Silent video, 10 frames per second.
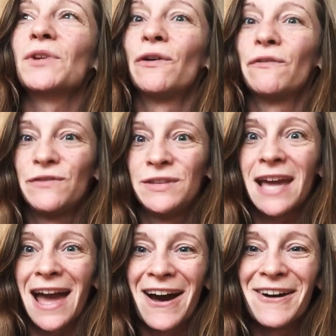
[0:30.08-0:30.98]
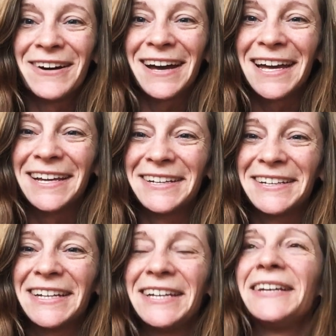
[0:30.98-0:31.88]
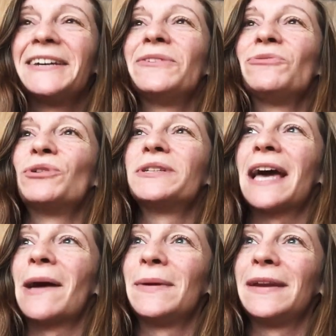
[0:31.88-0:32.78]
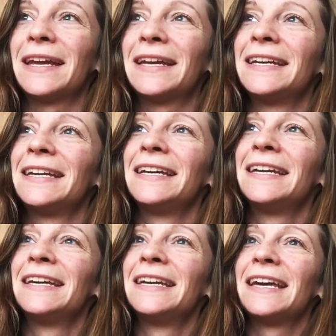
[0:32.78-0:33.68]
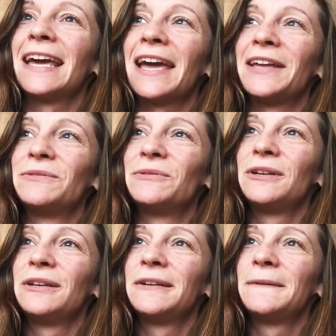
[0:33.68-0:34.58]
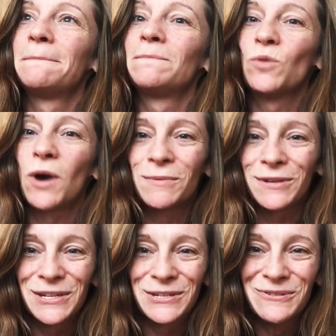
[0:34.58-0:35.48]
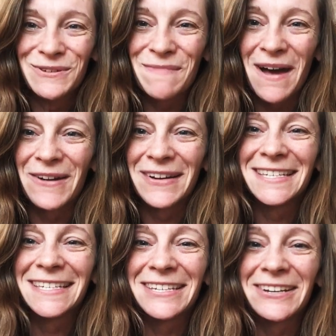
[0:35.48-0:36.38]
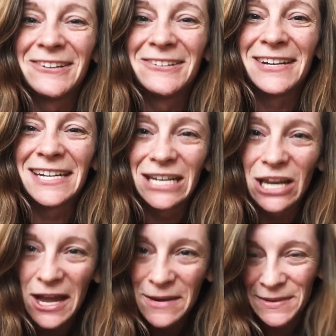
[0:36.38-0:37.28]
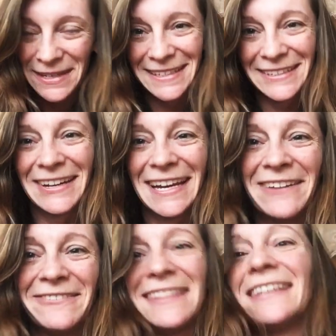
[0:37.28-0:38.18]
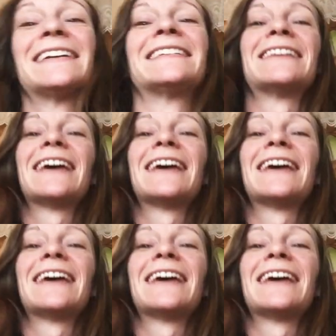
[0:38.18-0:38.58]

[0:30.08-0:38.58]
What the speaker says: of now and what's happening and what I'm going to talk about, it's so in alignment and everything's